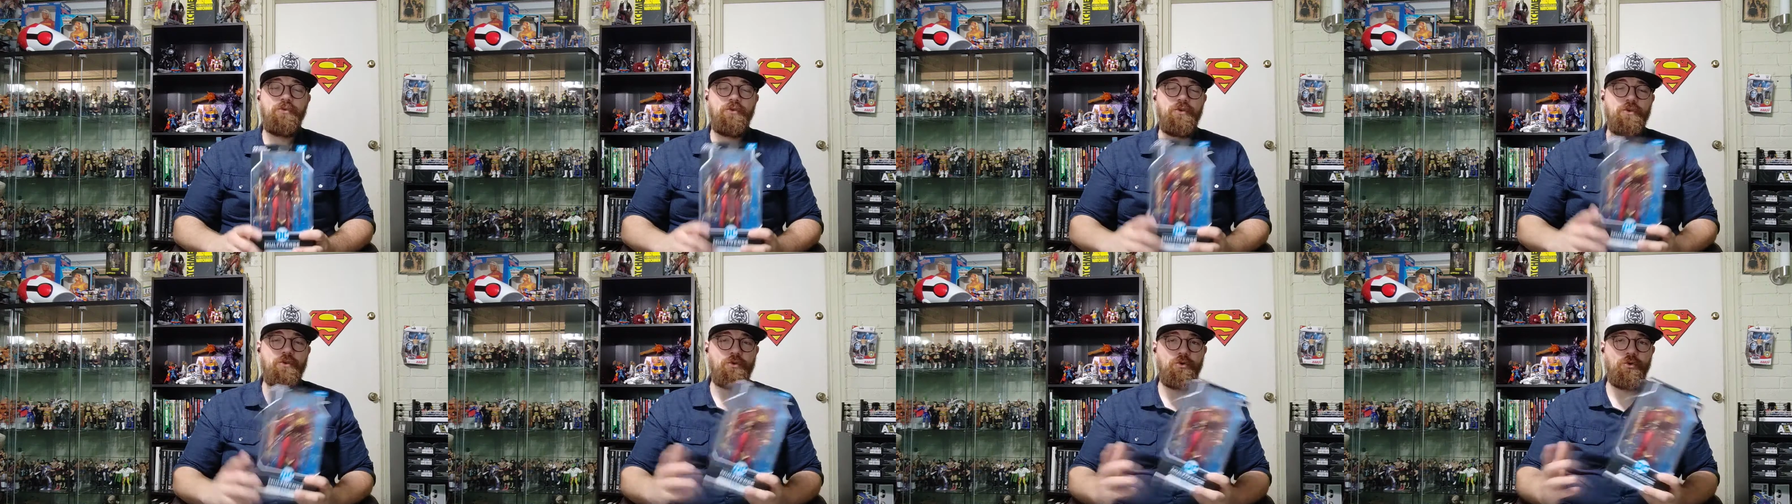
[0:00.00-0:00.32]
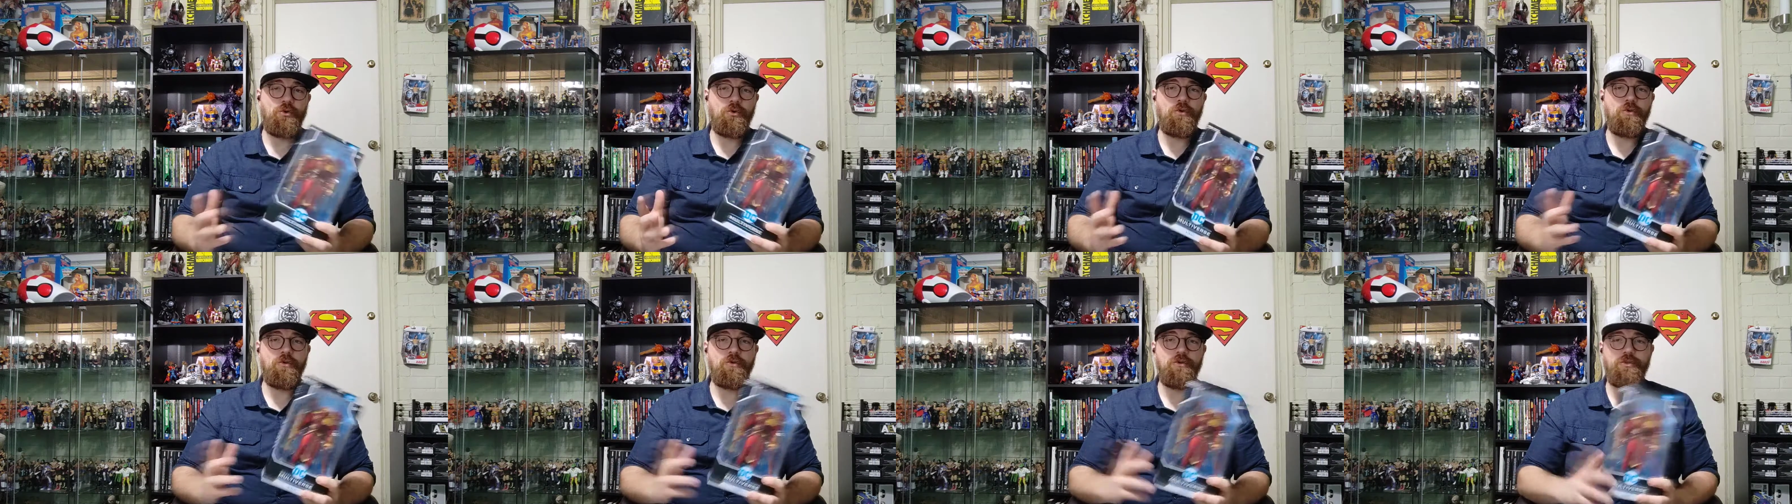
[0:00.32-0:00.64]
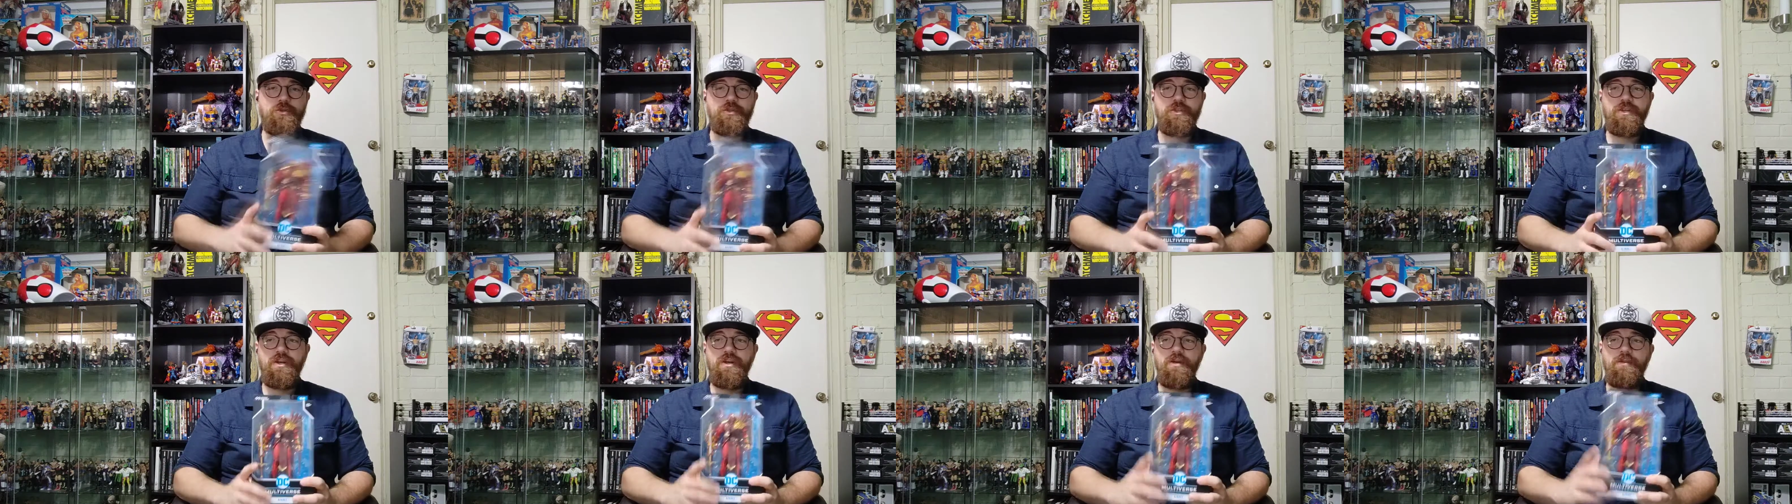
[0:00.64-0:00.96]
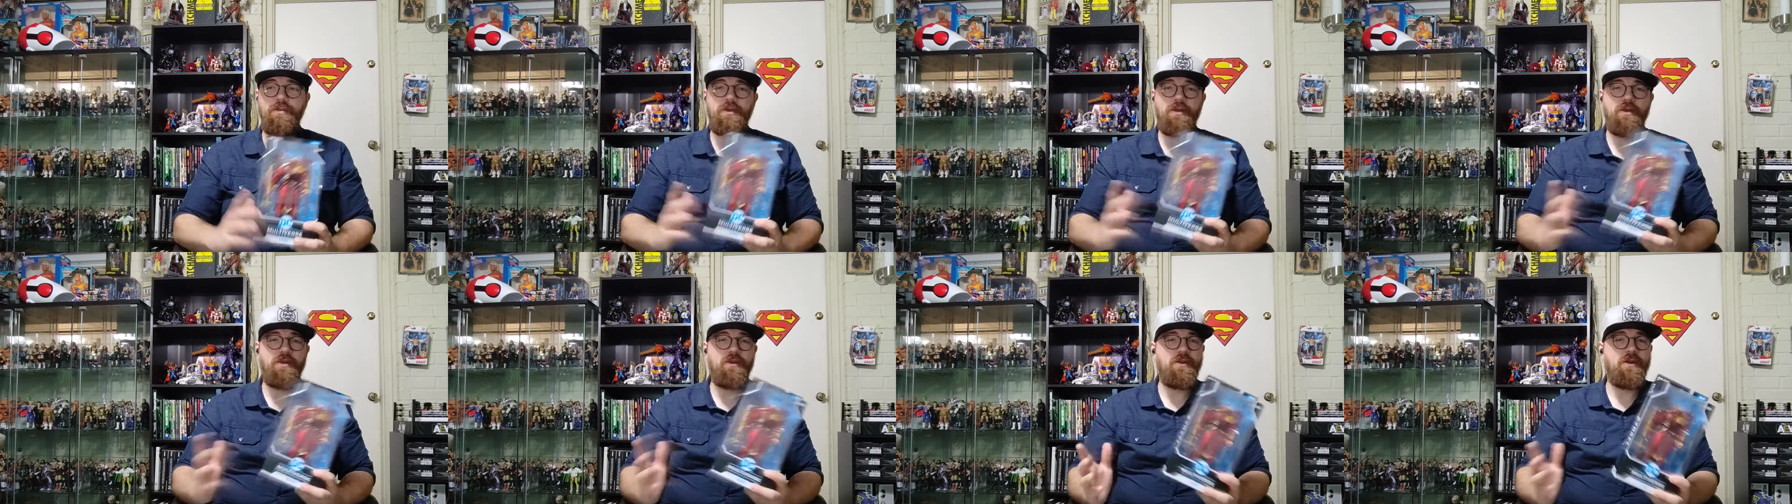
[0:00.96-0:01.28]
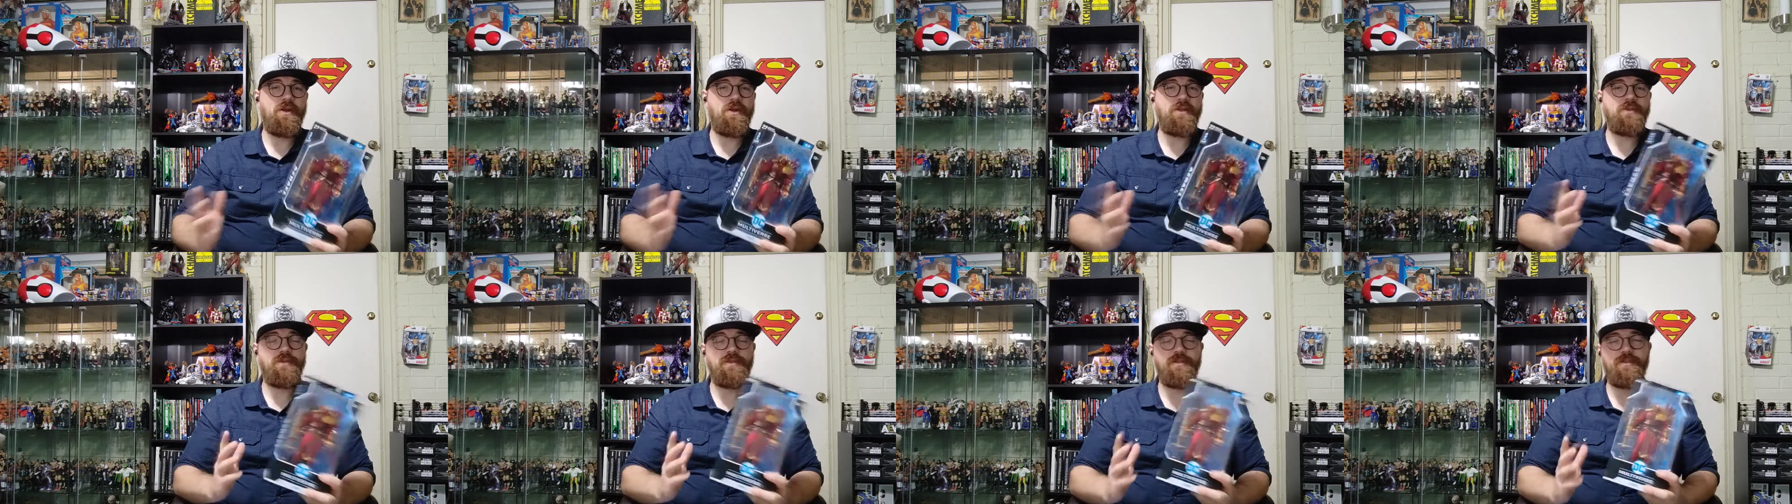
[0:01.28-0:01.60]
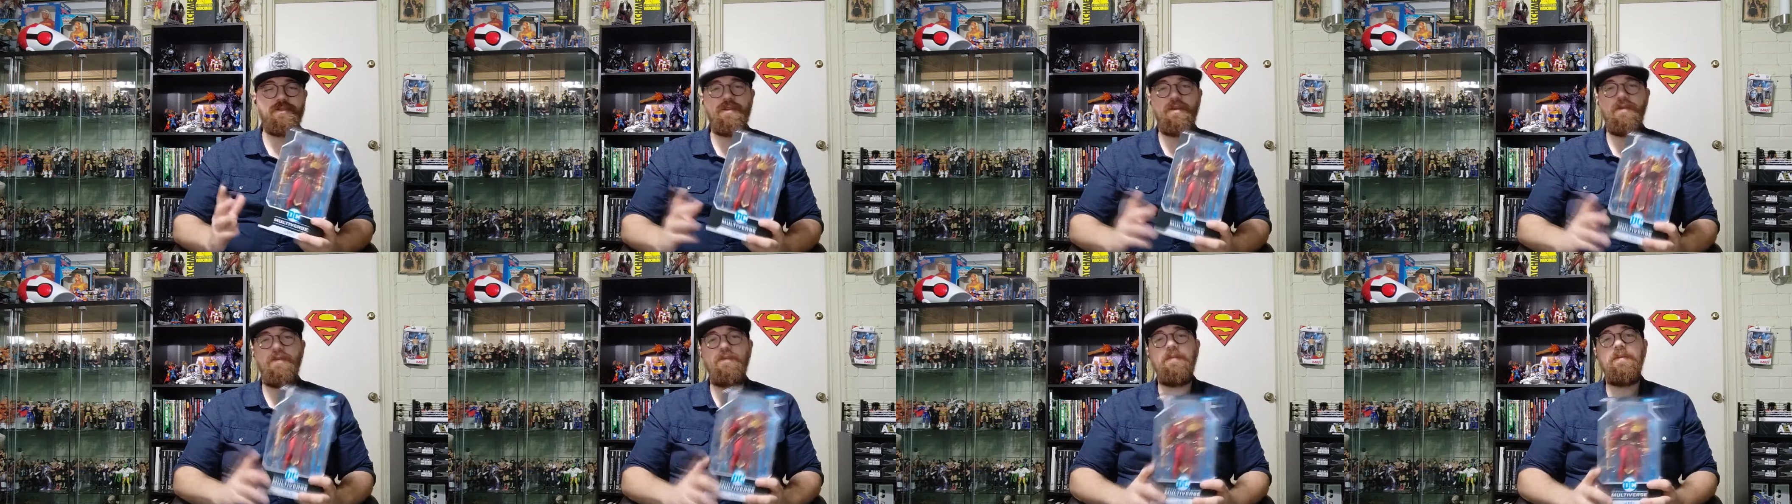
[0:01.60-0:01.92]
Pretty cool little shop. Got lots of
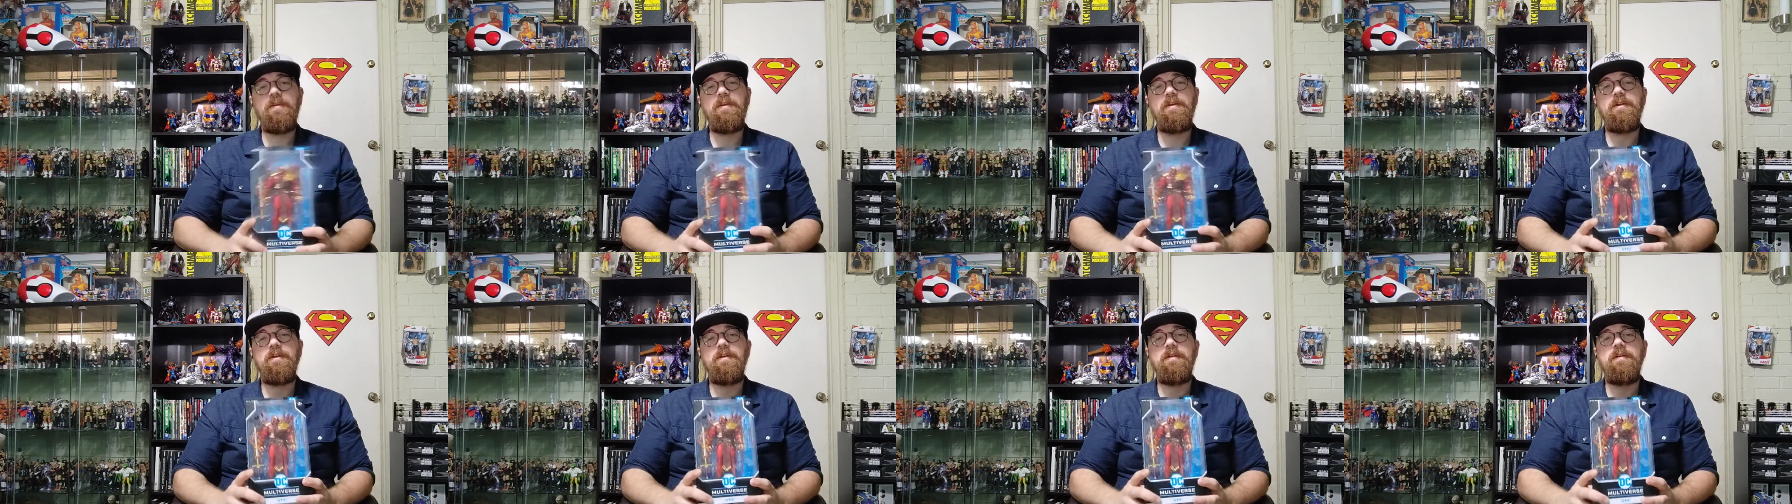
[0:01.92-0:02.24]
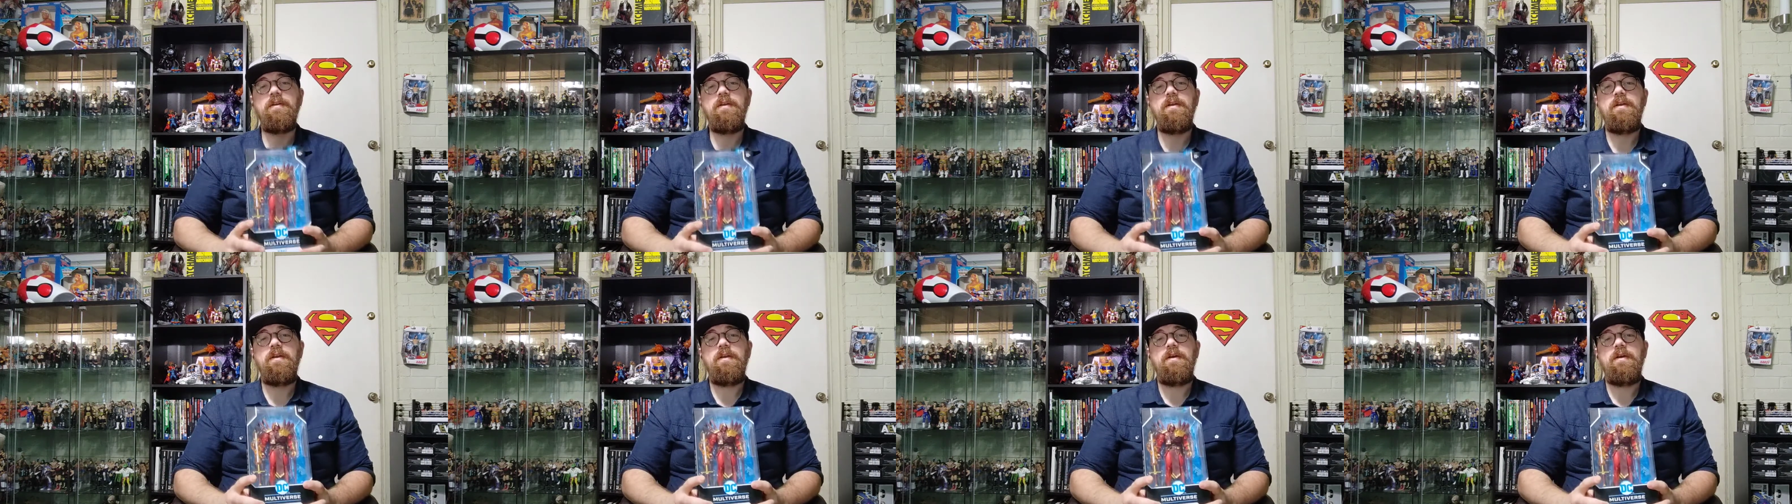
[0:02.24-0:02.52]
stuff there.